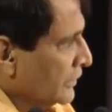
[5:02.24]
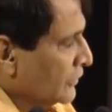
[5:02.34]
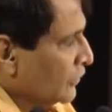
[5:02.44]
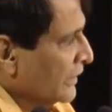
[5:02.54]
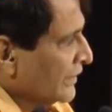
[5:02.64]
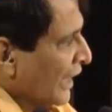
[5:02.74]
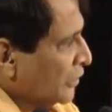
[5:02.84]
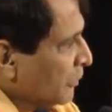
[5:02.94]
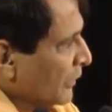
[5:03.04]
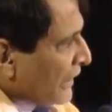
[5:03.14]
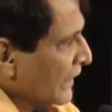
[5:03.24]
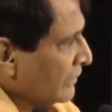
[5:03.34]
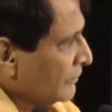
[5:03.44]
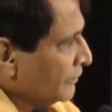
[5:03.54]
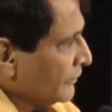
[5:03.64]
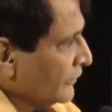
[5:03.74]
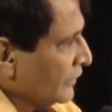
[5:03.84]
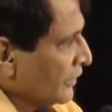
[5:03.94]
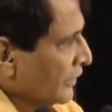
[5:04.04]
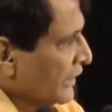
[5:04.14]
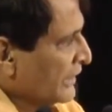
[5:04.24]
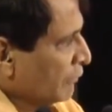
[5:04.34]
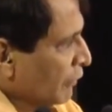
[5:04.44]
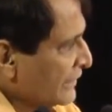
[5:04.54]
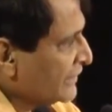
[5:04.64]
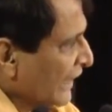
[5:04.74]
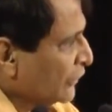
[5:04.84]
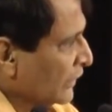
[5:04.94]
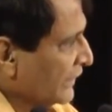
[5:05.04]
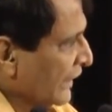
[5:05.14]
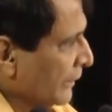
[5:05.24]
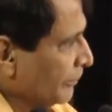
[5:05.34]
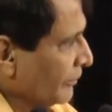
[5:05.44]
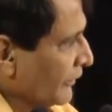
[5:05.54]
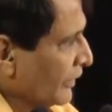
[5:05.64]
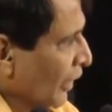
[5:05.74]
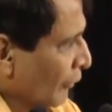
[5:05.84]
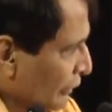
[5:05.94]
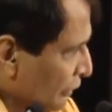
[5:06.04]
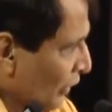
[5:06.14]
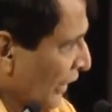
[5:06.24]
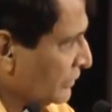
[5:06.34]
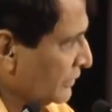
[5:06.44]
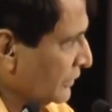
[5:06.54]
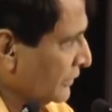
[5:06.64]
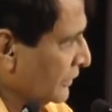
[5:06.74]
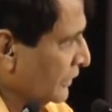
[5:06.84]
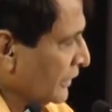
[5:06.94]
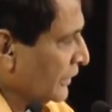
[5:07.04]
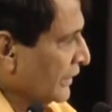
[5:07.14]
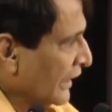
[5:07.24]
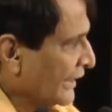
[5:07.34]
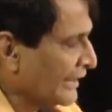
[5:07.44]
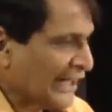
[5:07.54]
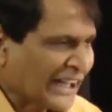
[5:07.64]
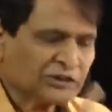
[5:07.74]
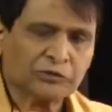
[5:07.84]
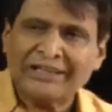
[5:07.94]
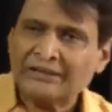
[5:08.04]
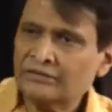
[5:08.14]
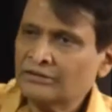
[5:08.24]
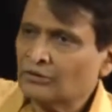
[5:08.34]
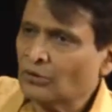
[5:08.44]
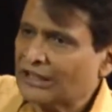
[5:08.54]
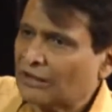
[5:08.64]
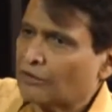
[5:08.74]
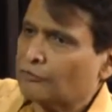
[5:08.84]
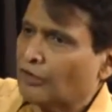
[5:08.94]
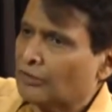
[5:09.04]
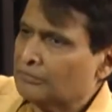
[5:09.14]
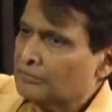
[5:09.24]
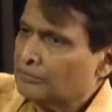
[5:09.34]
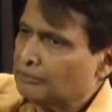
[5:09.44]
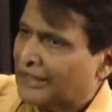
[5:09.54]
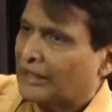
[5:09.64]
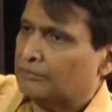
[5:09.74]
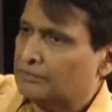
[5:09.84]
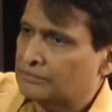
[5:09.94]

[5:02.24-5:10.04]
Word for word: So the transporter is the first casualty of a slowdown and the last one to recover from pickup.